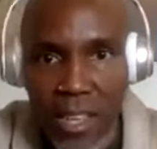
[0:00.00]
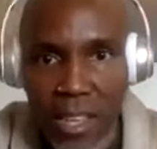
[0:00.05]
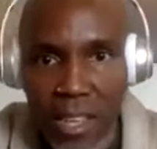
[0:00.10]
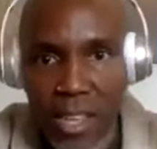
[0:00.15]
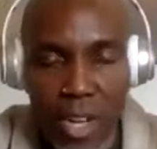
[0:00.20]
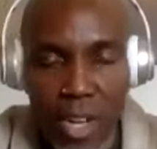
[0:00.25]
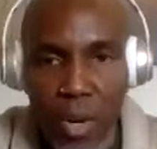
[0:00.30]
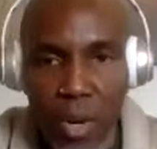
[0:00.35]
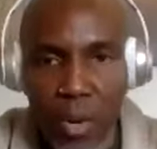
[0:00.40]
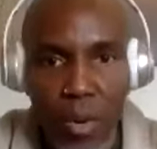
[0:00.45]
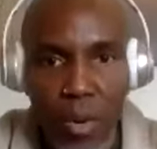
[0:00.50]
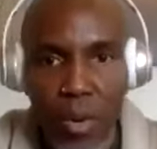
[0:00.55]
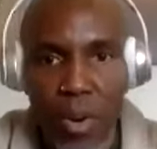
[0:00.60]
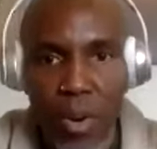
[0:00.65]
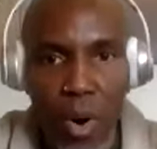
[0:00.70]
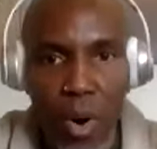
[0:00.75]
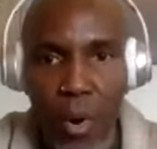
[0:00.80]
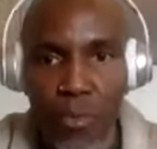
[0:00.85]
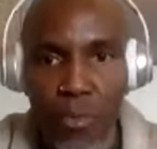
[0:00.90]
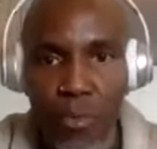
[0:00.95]
you know,
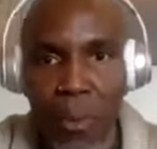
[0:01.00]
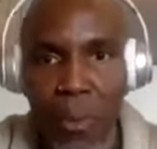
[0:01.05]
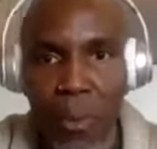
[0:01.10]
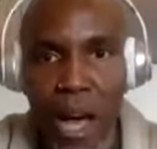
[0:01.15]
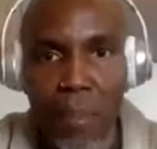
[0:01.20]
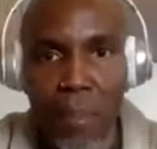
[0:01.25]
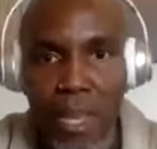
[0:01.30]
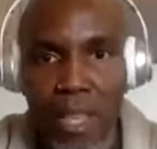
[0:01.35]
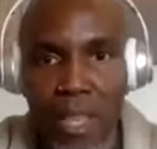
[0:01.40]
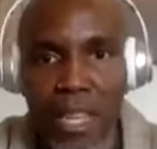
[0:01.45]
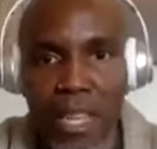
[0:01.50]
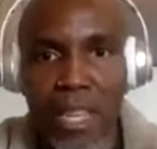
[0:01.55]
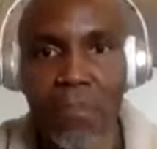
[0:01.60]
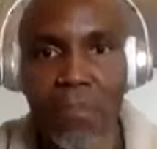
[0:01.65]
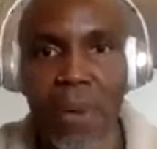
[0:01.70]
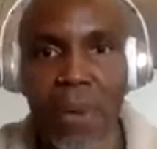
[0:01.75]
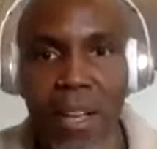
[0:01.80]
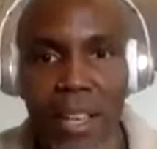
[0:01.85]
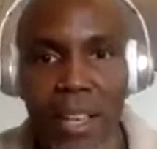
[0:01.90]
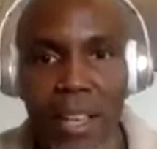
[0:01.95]

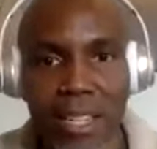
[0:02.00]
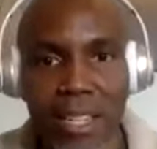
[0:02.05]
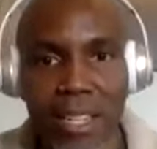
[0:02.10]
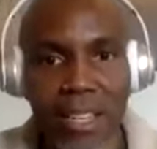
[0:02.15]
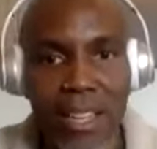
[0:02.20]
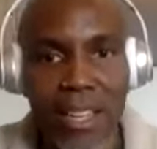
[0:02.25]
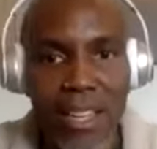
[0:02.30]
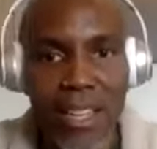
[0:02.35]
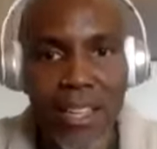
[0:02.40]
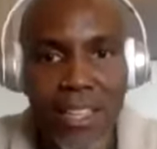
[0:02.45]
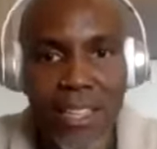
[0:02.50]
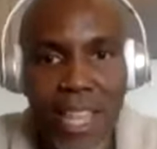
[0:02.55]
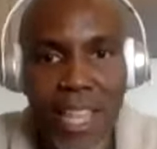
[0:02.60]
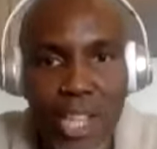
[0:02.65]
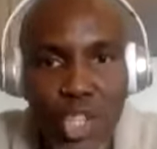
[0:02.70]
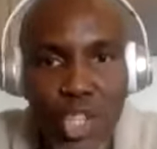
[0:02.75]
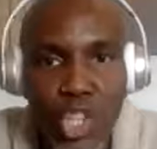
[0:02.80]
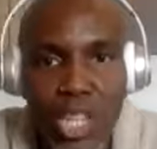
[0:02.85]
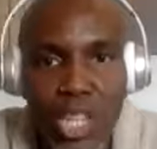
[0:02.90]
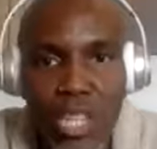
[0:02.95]
overpopulated mind,
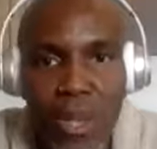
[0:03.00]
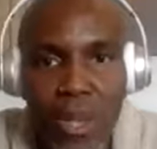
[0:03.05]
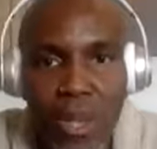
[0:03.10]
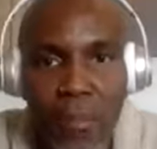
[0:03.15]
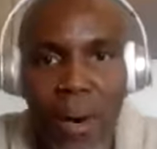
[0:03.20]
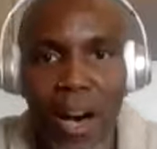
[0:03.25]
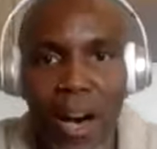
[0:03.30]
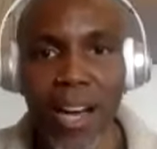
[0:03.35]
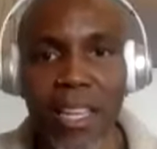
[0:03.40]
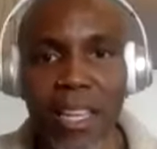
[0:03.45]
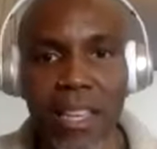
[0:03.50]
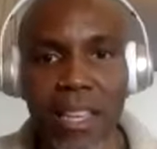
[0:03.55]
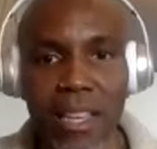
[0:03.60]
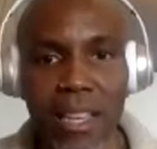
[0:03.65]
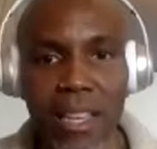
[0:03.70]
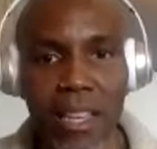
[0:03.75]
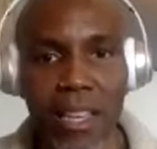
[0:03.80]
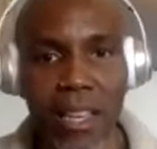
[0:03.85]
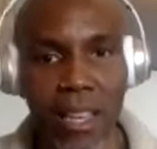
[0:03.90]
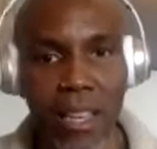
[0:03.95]
tension in the
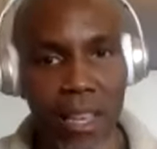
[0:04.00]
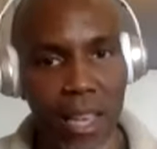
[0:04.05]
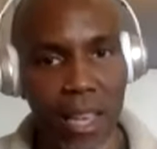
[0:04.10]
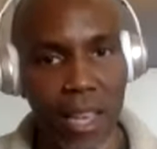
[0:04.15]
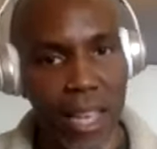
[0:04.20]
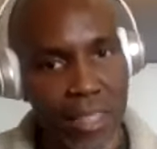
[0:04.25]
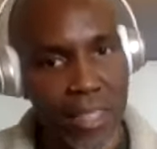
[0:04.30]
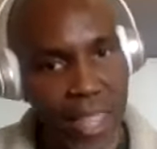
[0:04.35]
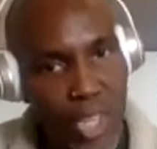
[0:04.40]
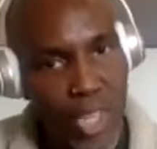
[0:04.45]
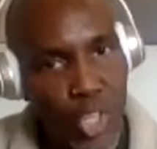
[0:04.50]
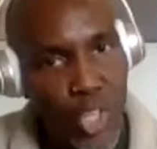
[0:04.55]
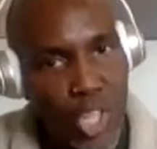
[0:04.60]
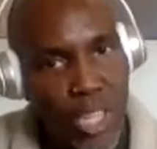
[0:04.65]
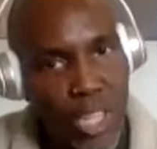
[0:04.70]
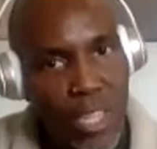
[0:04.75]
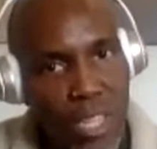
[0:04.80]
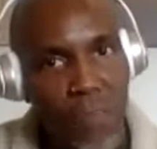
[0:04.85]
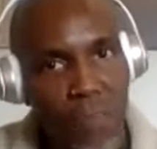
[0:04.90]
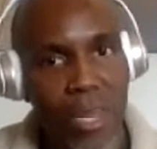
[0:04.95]
body, and
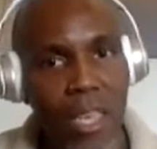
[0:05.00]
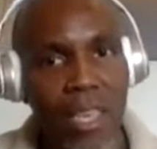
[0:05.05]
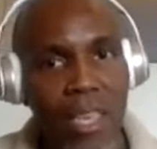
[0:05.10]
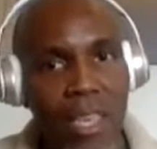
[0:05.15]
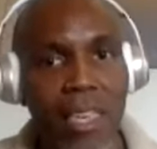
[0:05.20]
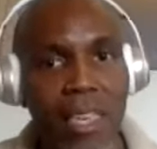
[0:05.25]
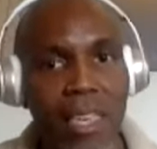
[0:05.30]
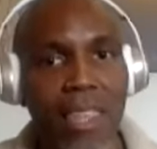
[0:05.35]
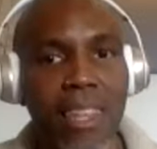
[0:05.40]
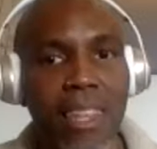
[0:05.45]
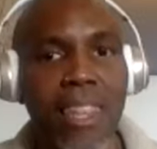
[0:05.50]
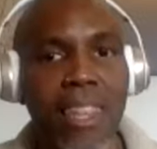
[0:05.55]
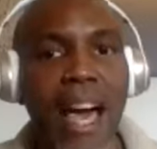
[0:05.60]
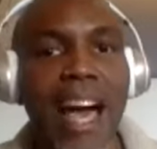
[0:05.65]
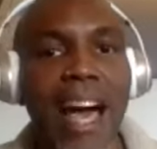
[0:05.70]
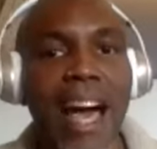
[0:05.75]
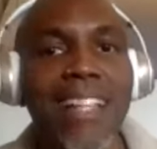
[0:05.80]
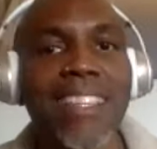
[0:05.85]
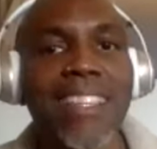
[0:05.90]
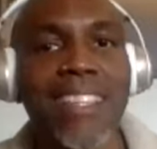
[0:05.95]
tension in the being.
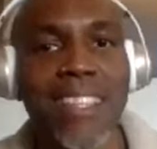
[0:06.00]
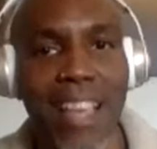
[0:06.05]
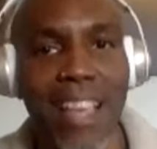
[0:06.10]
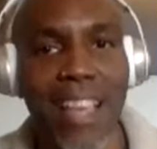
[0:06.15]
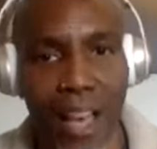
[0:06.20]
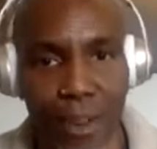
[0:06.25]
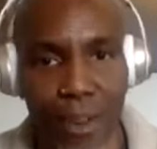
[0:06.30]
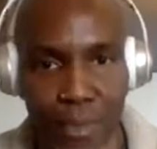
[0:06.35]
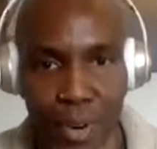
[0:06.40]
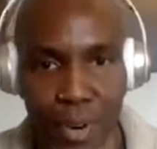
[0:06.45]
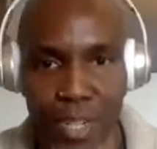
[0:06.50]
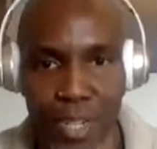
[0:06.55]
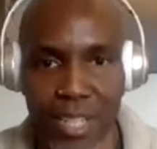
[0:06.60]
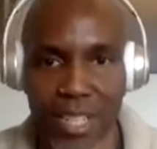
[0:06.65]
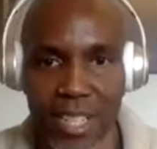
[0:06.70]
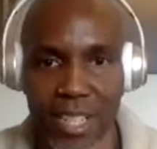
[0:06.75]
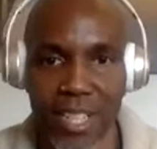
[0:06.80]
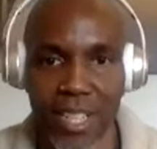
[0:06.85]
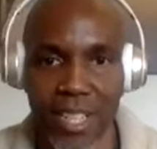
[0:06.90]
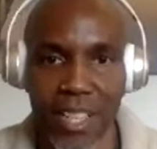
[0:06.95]
That's effort.
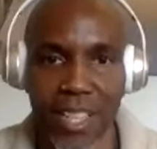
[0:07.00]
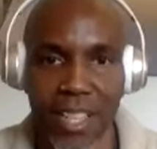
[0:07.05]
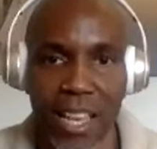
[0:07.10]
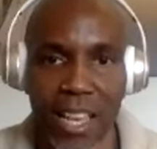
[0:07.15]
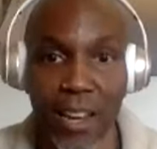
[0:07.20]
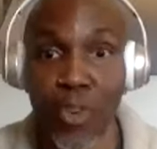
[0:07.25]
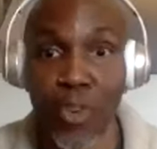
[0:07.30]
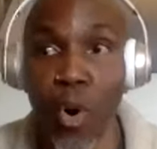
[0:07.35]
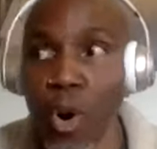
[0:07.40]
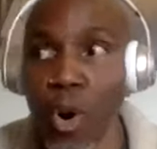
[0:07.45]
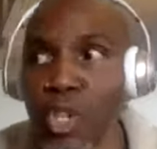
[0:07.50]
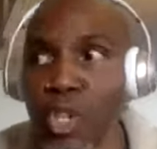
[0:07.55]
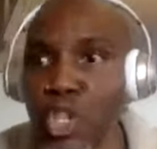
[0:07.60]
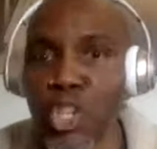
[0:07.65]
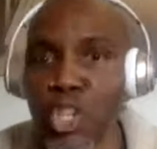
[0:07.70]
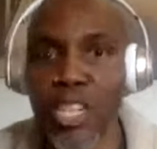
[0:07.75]
And of course